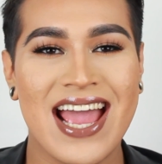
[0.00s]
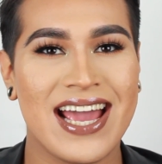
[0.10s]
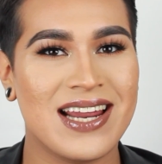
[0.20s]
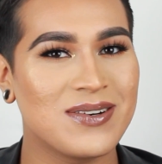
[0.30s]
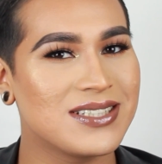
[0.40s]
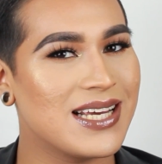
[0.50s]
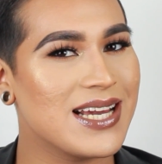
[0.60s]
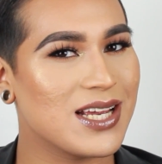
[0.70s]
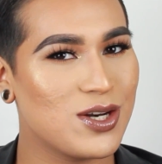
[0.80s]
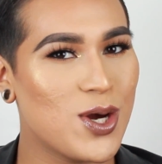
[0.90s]
And I was
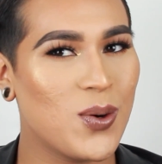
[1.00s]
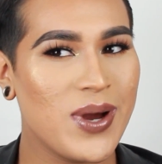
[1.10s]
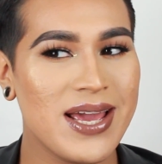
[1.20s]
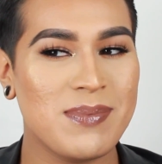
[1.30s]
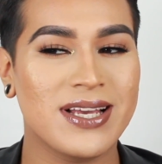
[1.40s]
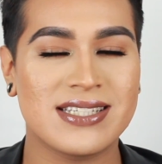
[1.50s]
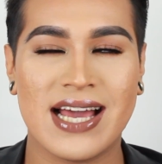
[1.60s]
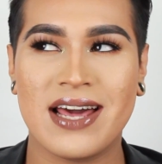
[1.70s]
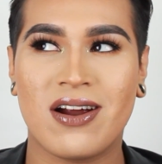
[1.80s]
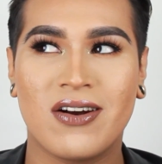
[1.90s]
like, no way, because
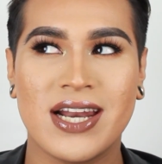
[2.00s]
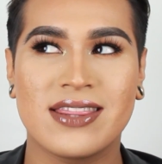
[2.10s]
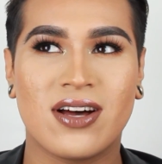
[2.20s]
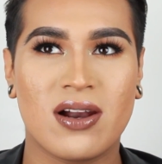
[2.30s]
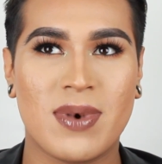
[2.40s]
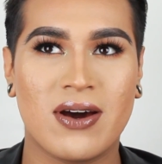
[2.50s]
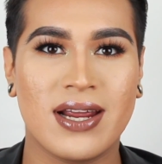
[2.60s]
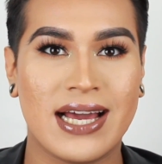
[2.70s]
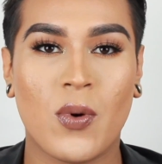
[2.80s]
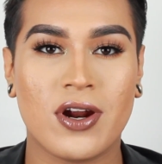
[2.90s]
I had already thought about
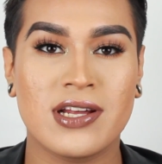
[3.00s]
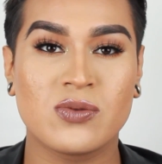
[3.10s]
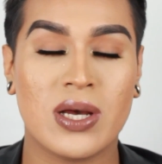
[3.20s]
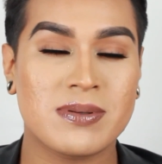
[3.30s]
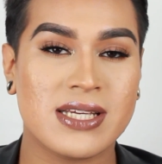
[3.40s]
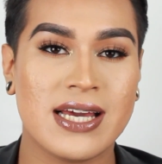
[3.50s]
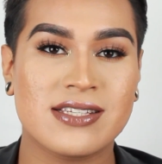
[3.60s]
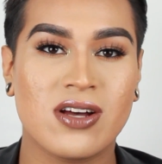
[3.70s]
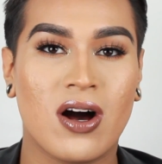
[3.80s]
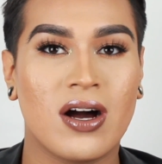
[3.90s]
it. I went on his
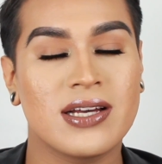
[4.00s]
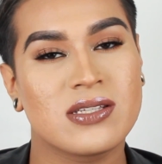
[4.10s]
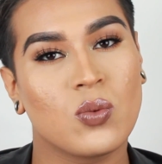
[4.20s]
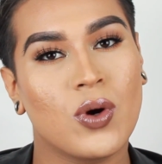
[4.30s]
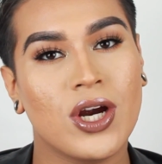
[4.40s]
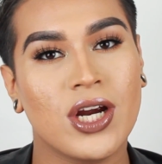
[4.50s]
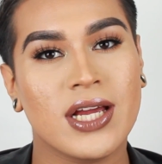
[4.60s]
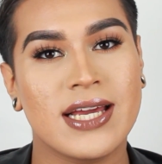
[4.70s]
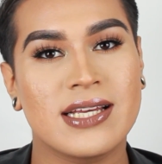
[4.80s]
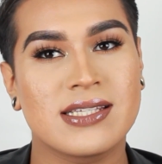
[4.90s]
website, saw all his
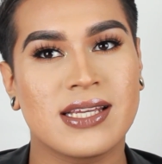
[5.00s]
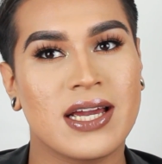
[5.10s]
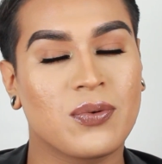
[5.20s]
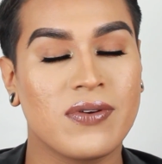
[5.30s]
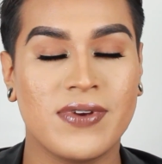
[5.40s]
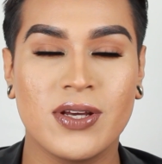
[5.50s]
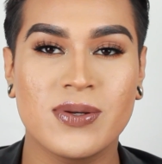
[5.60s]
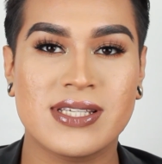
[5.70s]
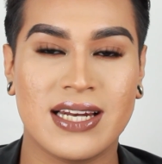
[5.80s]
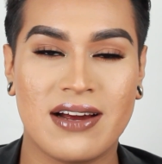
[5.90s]
work, his like
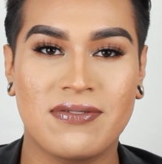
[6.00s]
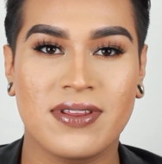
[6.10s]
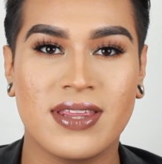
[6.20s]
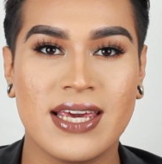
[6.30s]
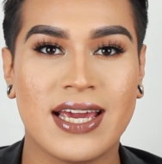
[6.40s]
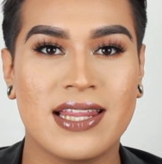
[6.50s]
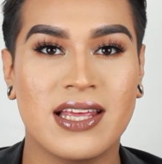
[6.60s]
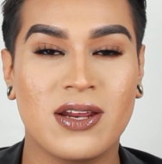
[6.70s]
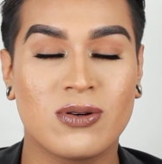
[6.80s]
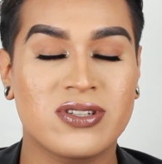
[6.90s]
reviews and everything.
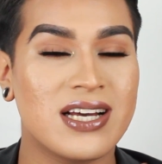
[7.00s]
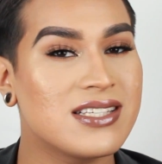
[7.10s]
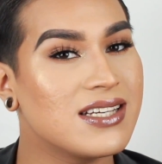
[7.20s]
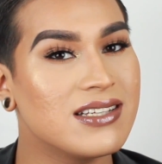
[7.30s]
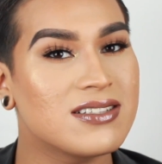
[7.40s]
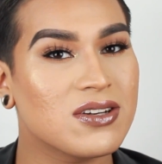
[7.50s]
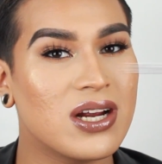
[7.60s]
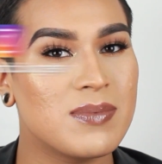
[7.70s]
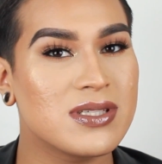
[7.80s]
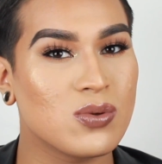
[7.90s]
And then he also has an
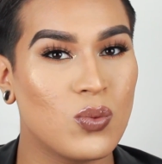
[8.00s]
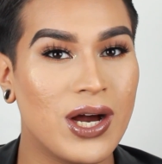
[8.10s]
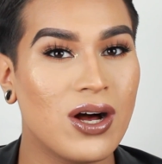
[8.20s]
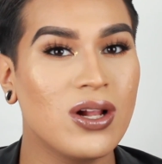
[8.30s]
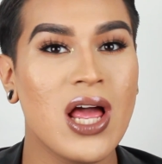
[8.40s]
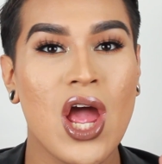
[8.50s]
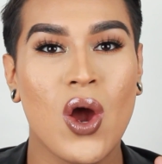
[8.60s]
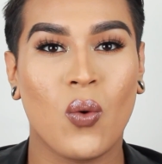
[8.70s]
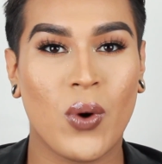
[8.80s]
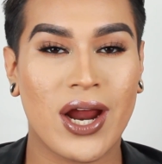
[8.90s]
Instagram as well,
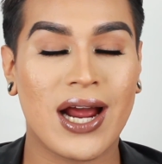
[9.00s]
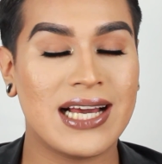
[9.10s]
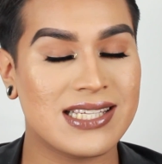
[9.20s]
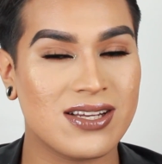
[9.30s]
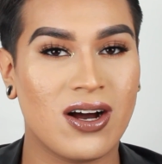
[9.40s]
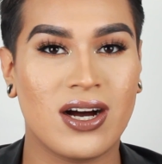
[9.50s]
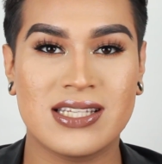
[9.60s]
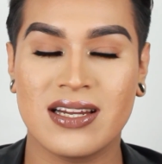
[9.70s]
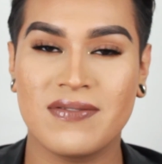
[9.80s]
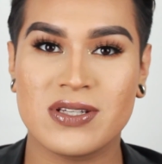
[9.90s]
where I saw
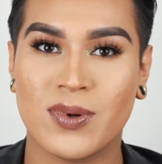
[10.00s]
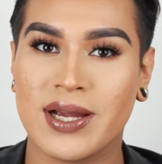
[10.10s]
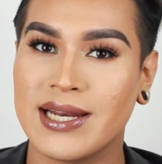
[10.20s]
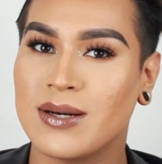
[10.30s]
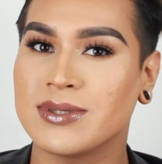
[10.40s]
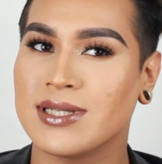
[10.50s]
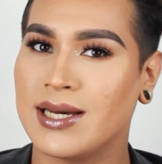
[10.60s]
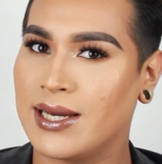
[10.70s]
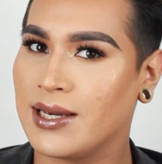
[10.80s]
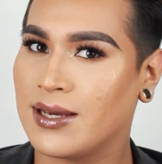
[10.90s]
a ton of his work and I was
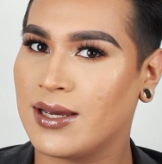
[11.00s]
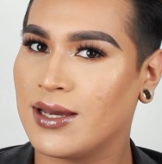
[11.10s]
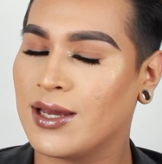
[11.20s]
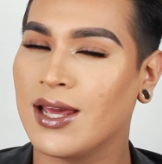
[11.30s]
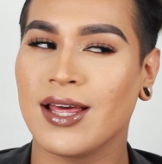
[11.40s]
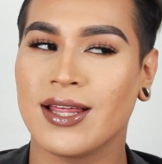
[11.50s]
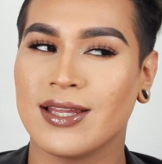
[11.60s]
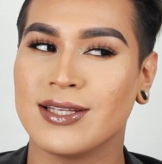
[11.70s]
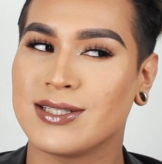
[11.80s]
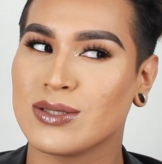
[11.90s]
like,
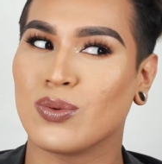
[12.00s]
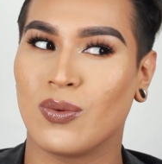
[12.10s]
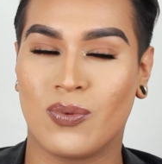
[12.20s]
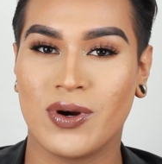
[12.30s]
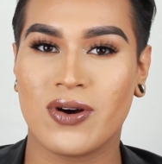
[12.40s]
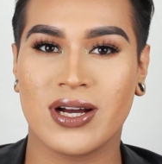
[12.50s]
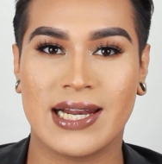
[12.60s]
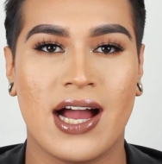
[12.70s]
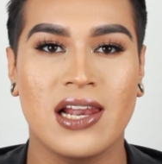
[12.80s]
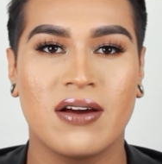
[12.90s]
this is real
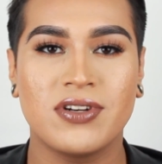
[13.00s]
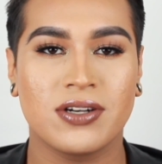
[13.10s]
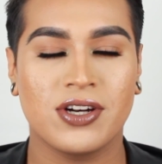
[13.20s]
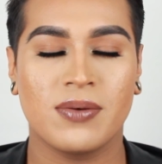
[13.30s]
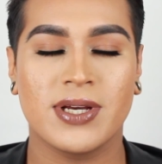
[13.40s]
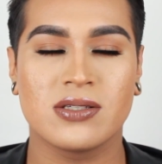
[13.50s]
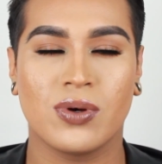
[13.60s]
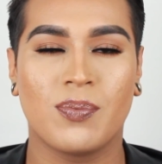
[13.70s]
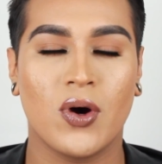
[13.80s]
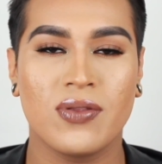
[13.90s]
good. I love Dr. Dhir because
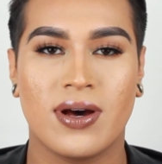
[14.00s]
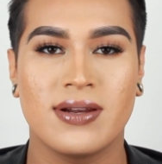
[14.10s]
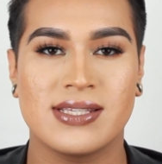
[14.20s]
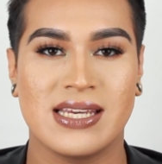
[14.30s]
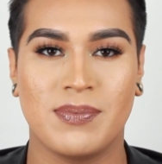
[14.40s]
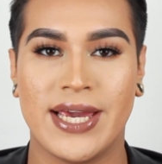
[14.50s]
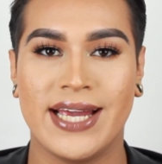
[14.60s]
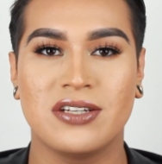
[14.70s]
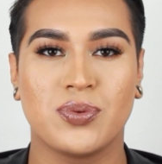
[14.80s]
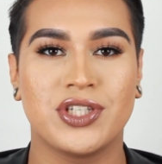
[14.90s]
we're both on the same
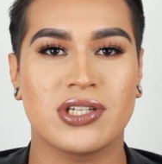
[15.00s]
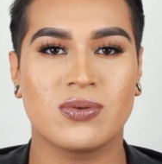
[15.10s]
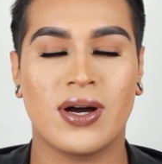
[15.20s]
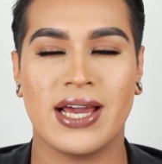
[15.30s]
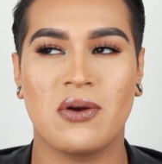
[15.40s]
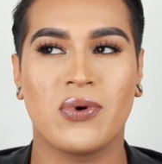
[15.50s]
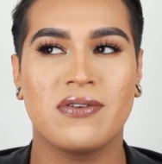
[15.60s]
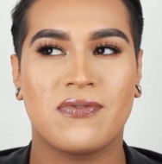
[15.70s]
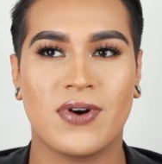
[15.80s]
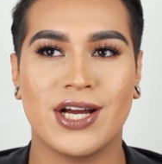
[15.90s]
page. We just want a
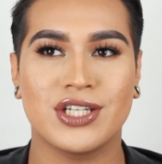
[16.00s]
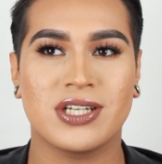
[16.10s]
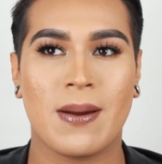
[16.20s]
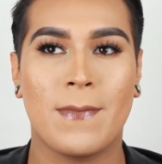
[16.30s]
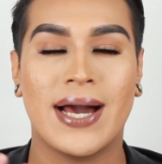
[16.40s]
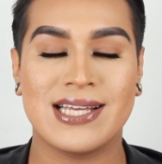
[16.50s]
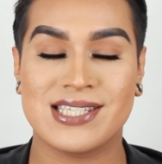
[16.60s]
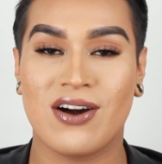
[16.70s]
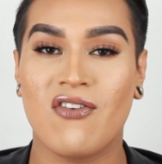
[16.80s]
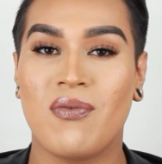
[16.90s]
refreshed
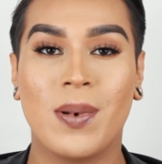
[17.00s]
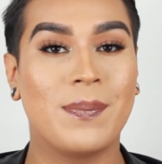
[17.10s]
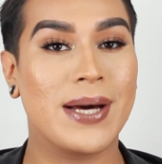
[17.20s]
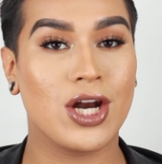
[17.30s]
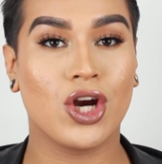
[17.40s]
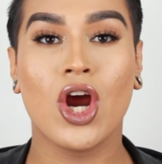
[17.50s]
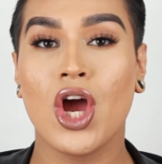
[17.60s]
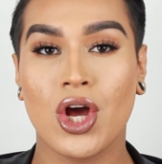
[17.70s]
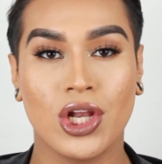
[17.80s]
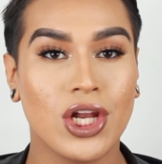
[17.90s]
myself, but better
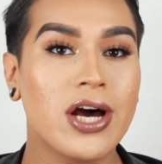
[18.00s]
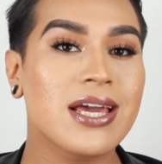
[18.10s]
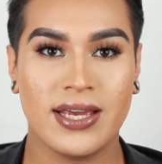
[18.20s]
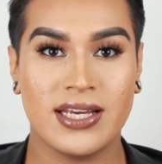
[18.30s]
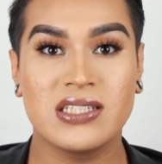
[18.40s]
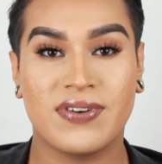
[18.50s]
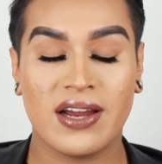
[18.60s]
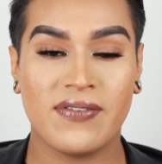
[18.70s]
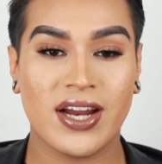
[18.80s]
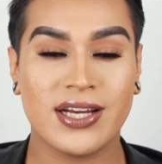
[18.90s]
look. He's
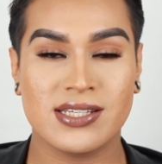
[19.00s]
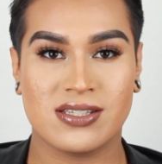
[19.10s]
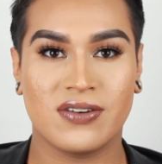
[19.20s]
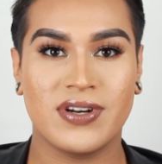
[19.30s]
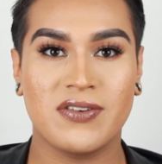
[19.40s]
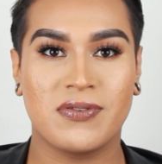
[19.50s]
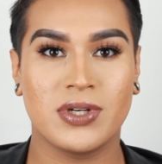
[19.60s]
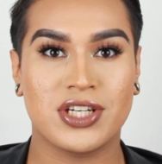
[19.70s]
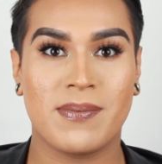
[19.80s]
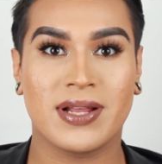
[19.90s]
very conservative,
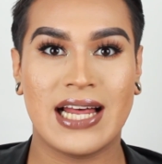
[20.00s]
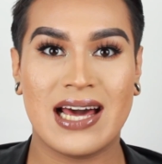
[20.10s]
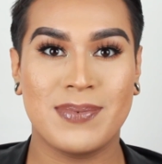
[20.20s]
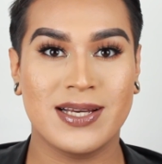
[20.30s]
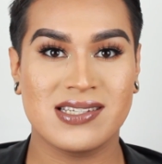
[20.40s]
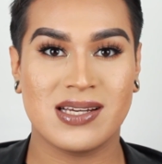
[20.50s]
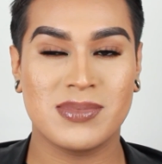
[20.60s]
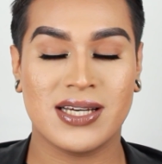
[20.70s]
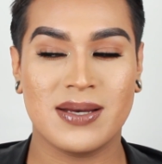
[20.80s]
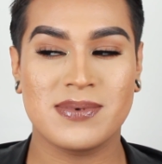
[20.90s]
which I'm glad, because
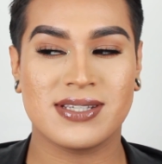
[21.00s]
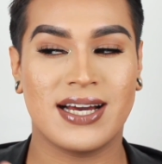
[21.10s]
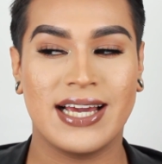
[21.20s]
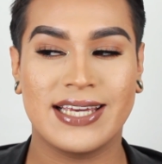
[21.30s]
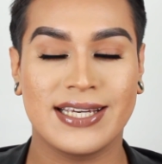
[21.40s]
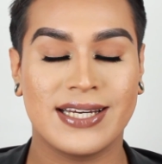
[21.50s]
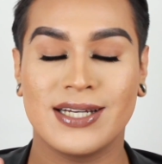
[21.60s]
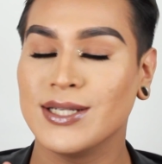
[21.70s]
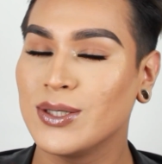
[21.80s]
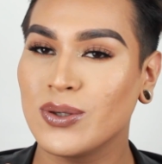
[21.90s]
sometimes I can
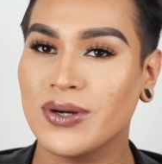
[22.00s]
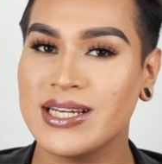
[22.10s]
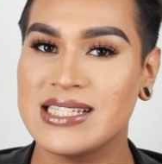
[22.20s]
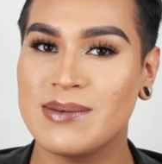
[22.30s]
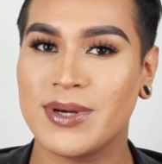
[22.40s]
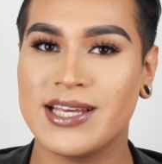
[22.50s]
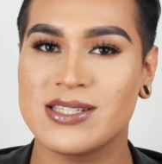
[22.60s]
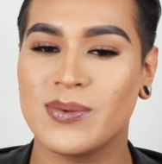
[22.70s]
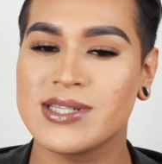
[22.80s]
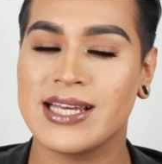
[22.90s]
get a little crazy, but
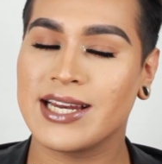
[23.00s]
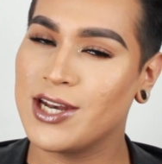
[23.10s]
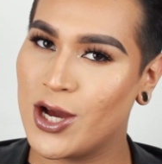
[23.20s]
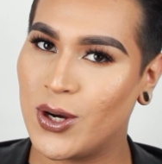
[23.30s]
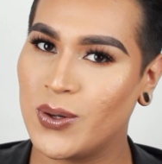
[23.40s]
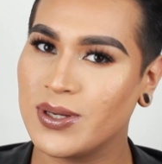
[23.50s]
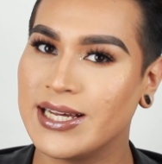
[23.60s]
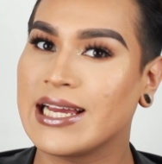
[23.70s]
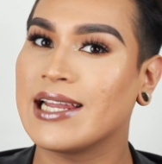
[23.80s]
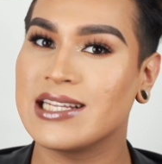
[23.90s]
he's always like, no,
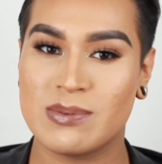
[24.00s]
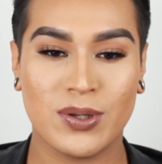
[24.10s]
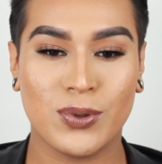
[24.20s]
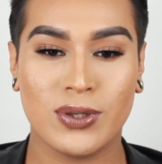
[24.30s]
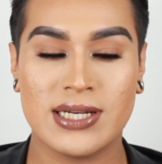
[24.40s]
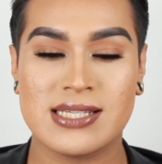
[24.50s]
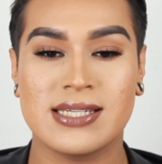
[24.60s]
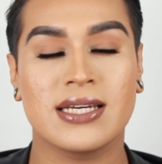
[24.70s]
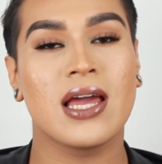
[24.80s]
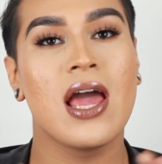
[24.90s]
like, let's be
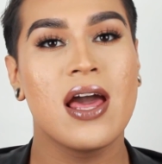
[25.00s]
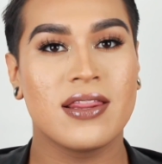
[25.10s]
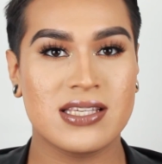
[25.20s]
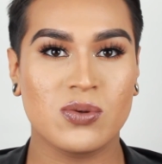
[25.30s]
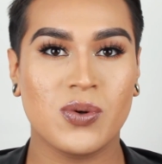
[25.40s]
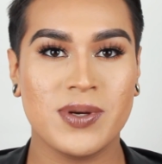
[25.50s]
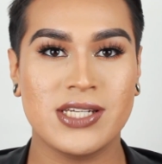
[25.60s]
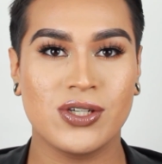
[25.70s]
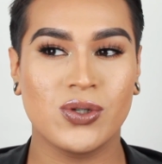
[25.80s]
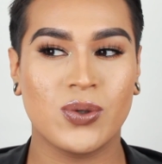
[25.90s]
realistic. This is what we
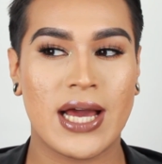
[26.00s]
do.